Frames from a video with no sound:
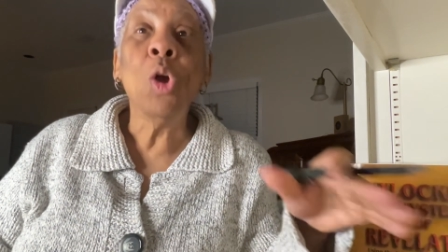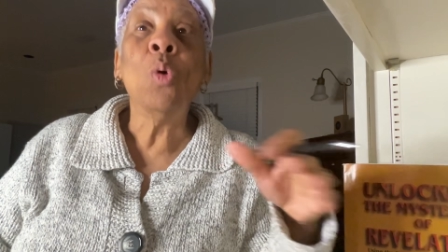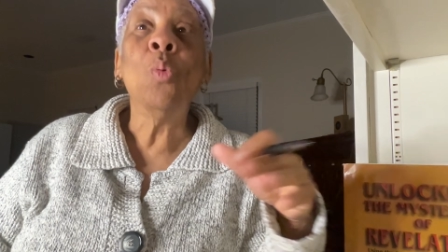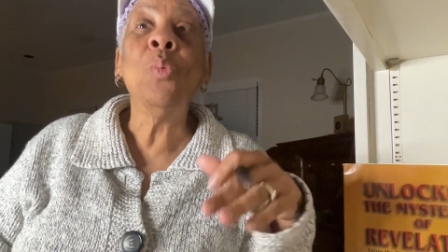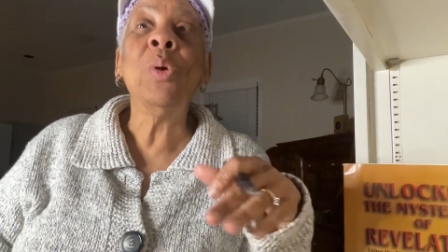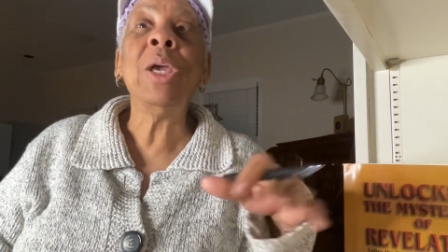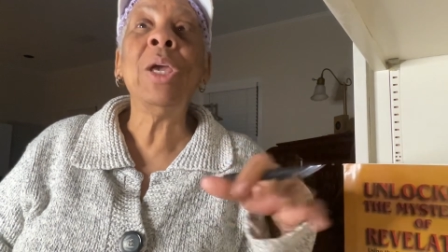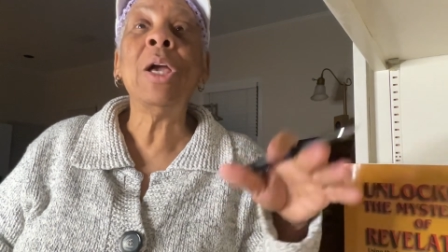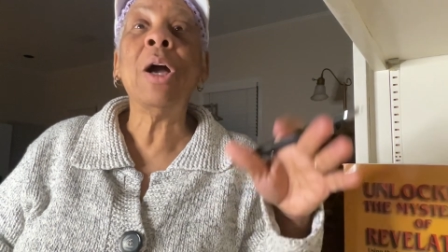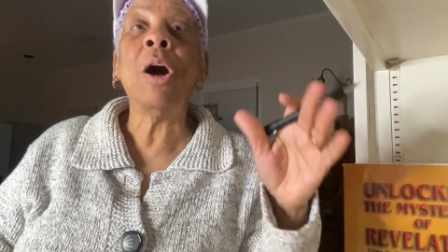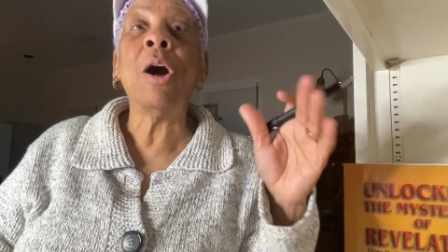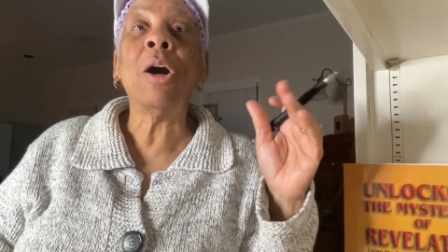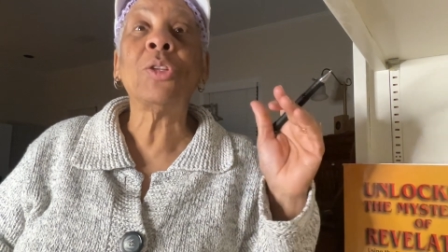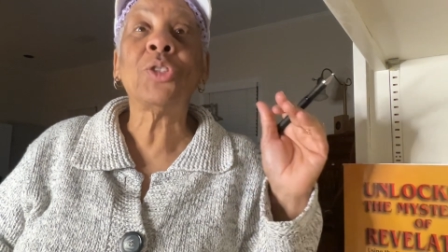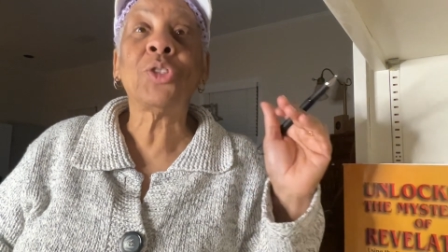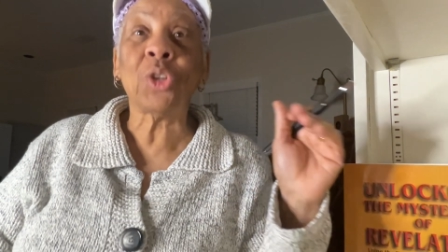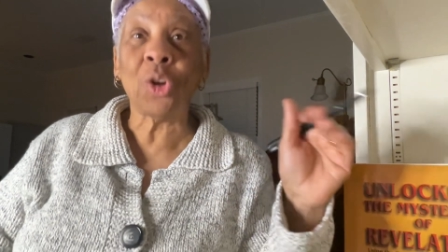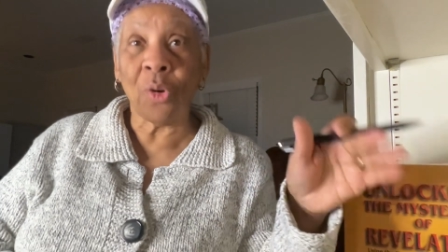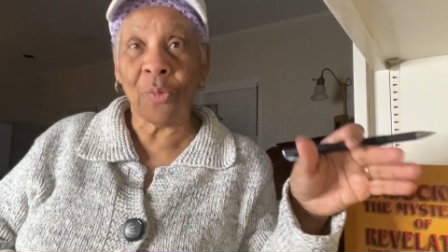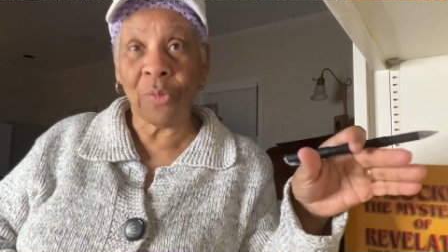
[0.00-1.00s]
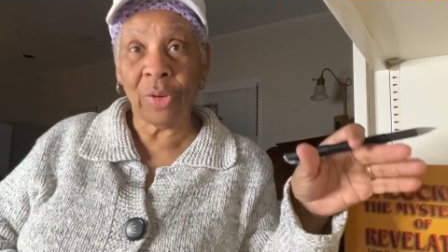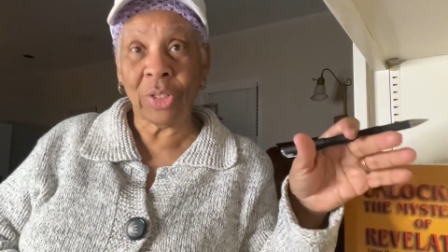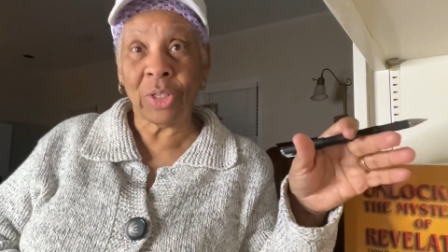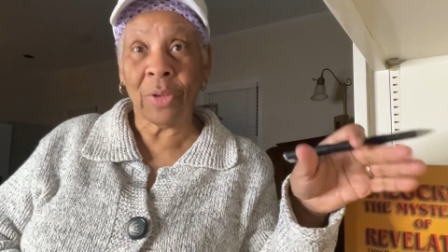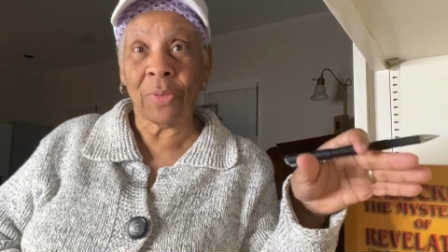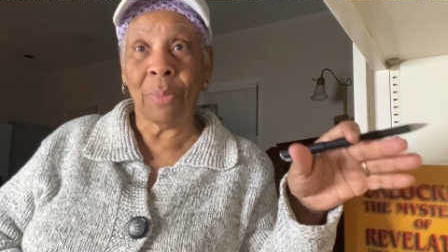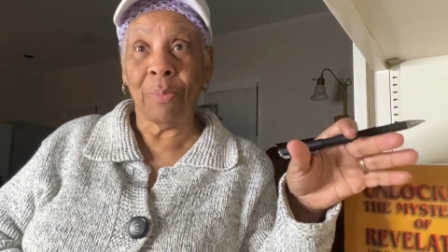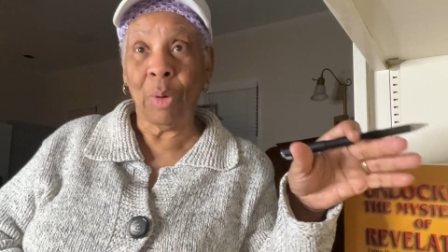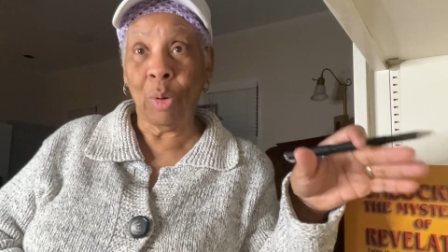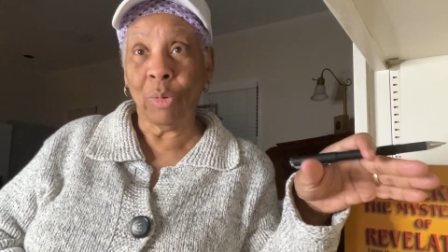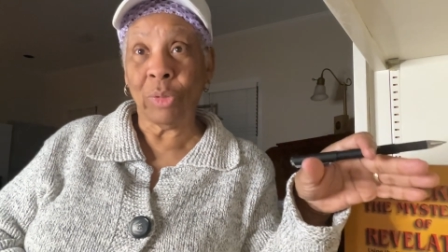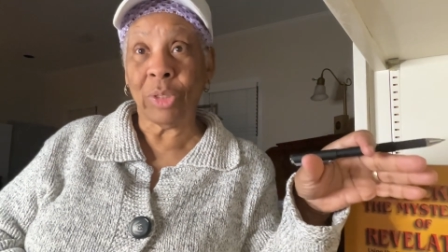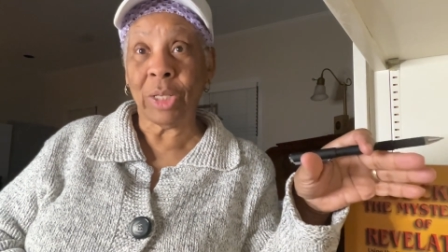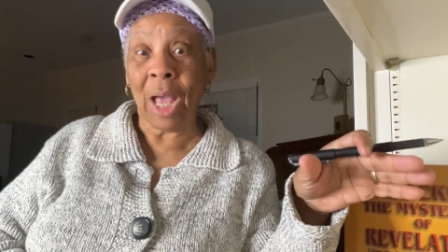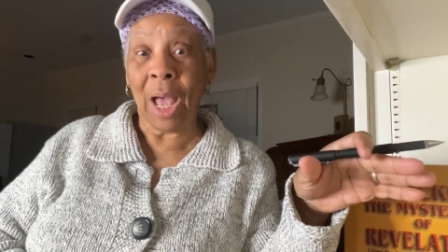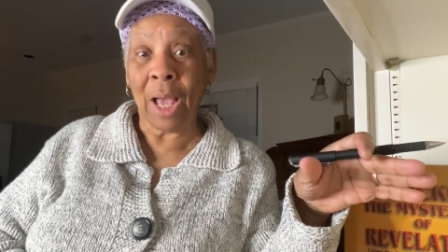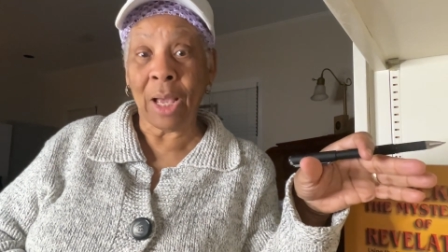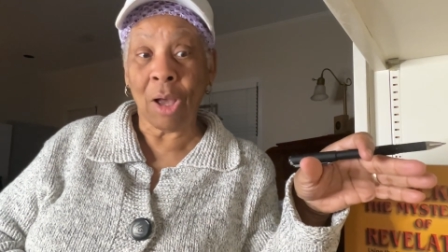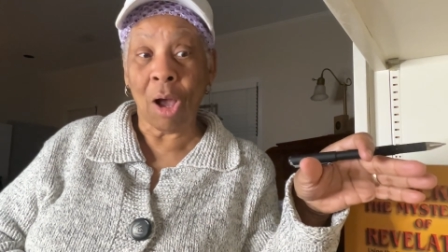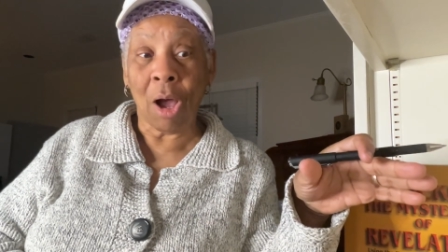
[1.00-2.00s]
We are servants of the Most
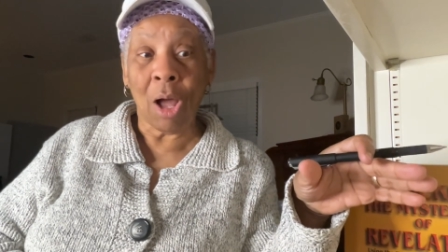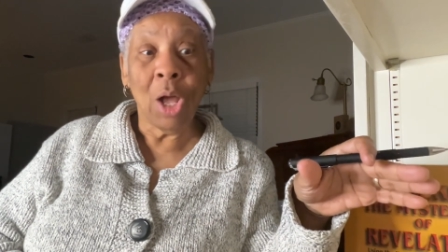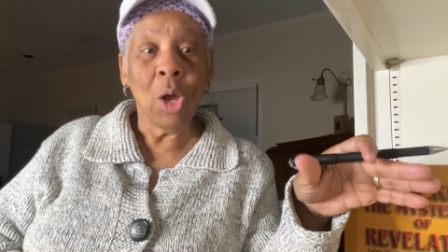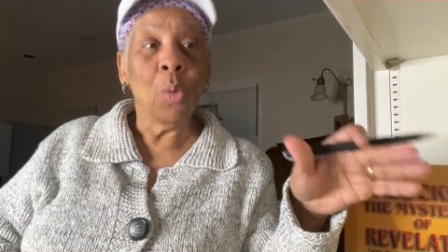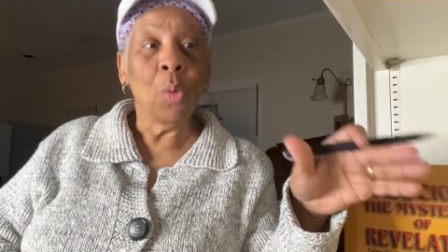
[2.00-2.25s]
High God.